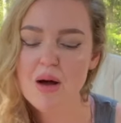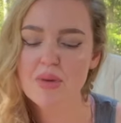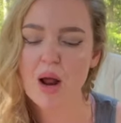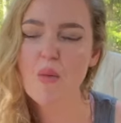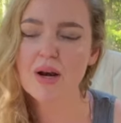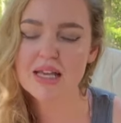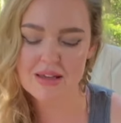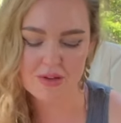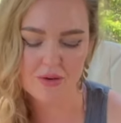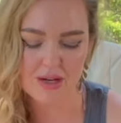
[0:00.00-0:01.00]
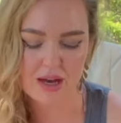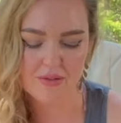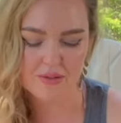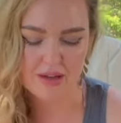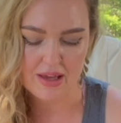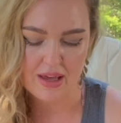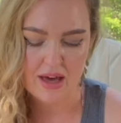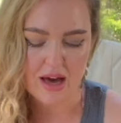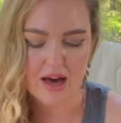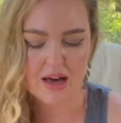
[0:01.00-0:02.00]
But I want to give you enough
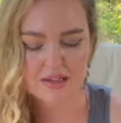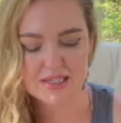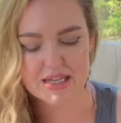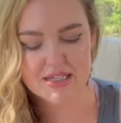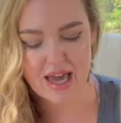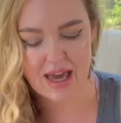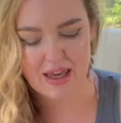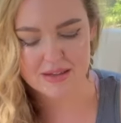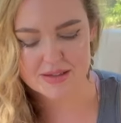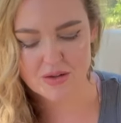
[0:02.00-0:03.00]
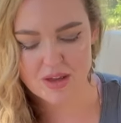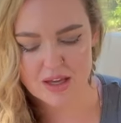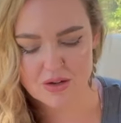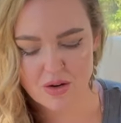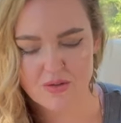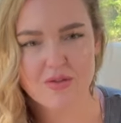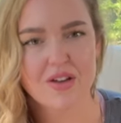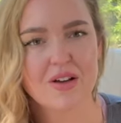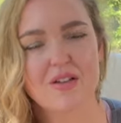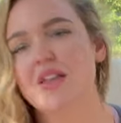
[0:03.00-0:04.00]
today so that you don't
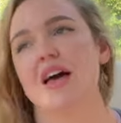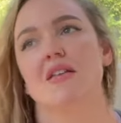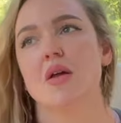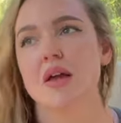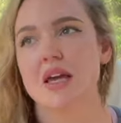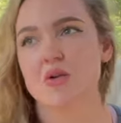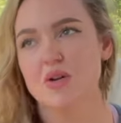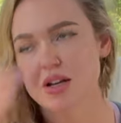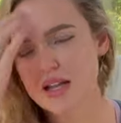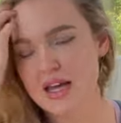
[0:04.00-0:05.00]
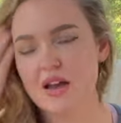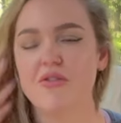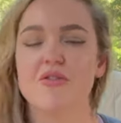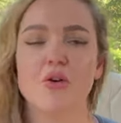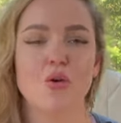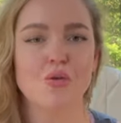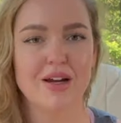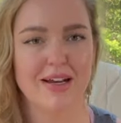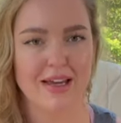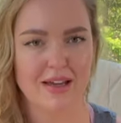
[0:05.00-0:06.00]
feel that in order to get a full
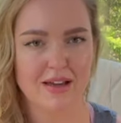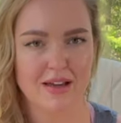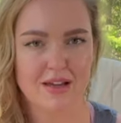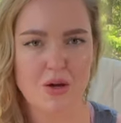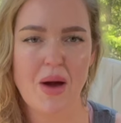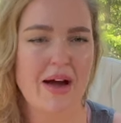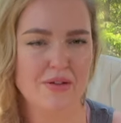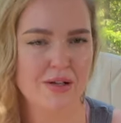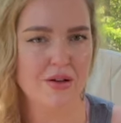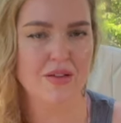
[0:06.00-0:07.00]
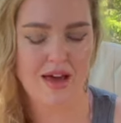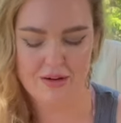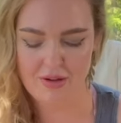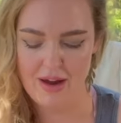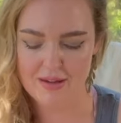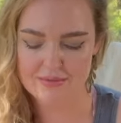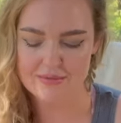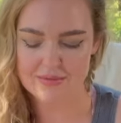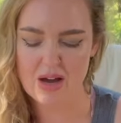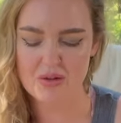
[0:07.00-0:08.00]
reading, you have to do that, right?
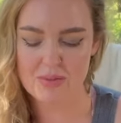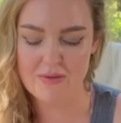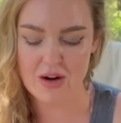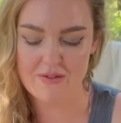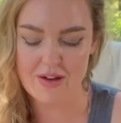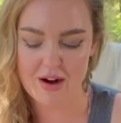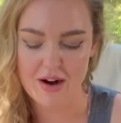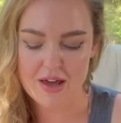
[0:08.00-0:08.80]
That wouldn't be very fair.